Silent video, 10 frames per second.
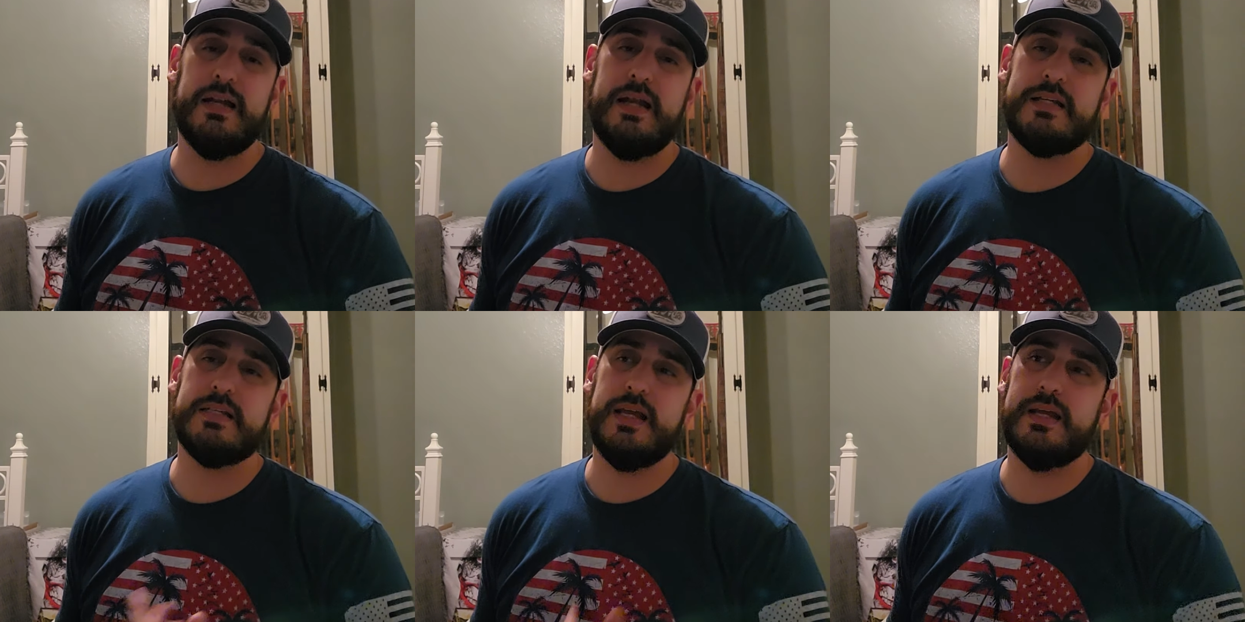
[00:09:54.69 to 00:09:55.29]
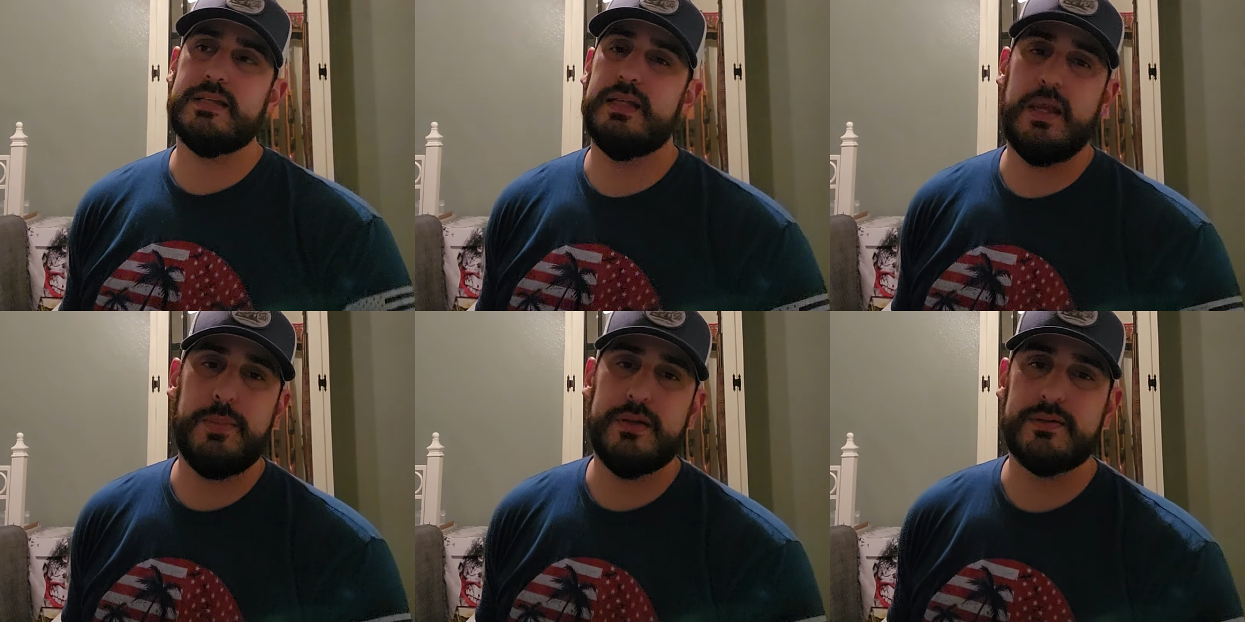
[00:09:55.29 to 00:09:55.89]
Actually, I guess it
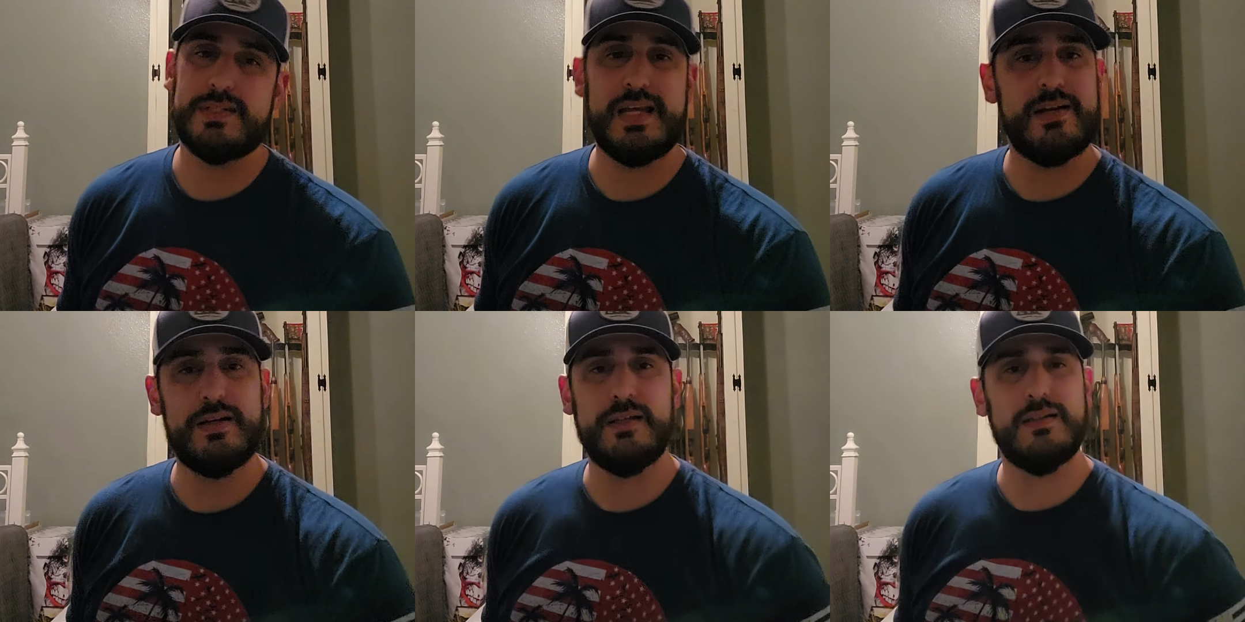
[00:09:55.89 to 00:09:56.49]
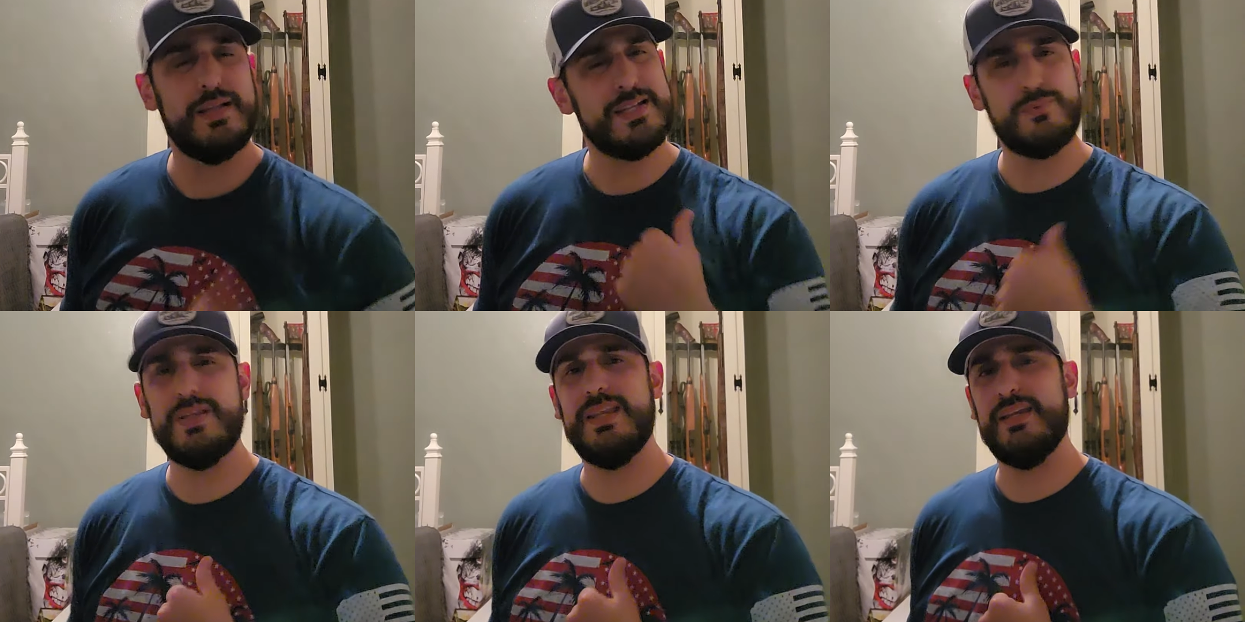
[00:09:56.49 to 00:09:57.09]
came in on Saturday last
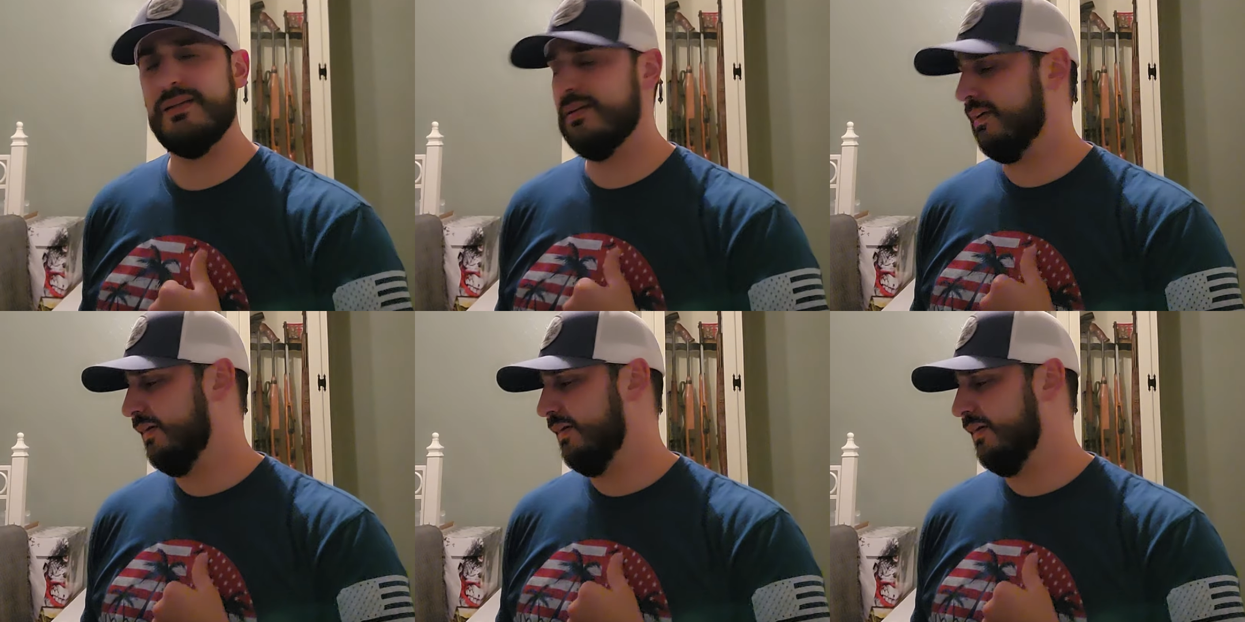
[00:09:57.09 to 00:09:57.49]
weekend,